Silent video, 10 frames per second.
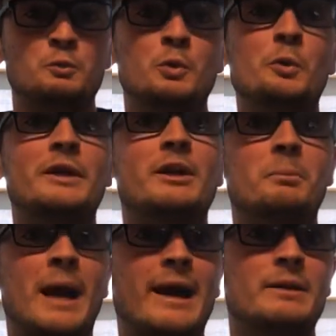will really get them
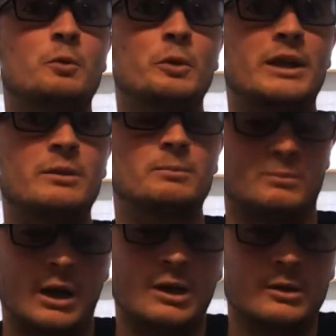mad and really get
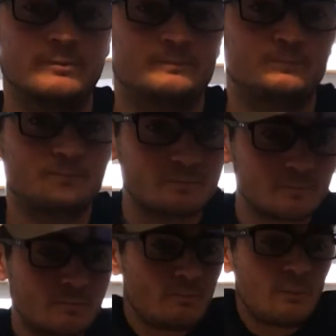
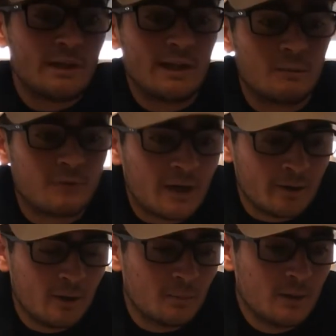them
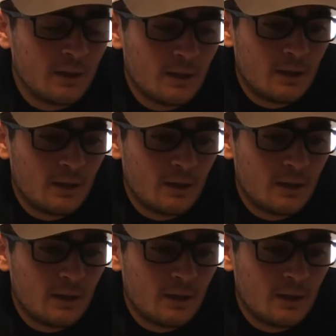fired up.